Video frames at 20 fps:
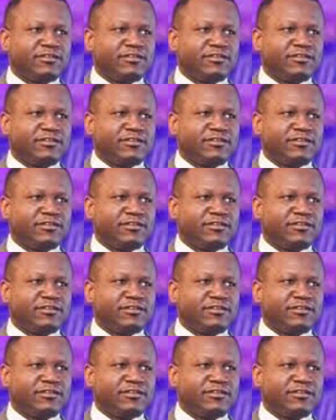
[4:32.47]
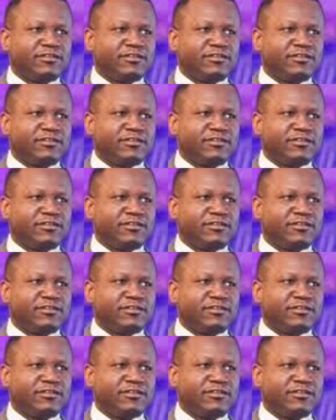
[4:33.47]

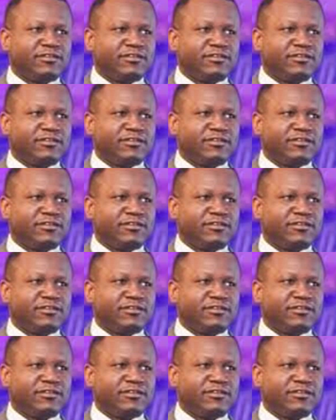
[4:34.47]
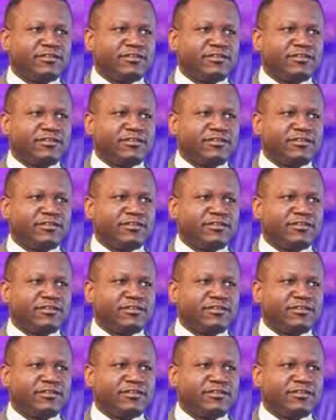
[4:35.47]

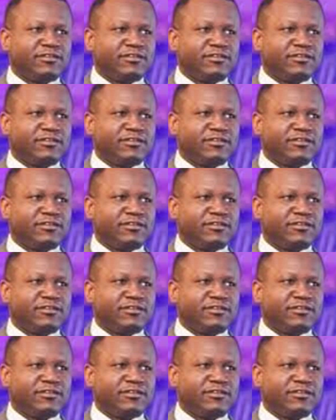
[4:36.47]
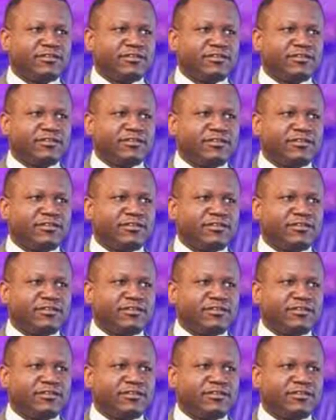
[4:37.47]

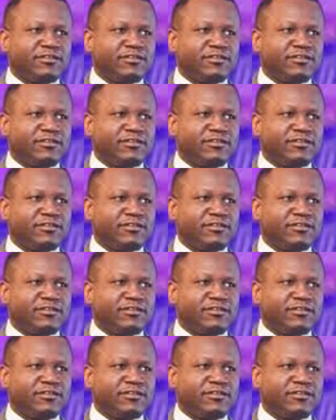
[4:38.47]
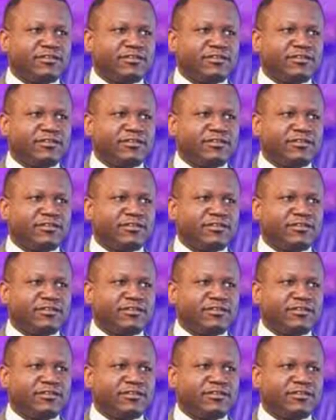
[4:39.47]
This is a still picture; no speech is visible.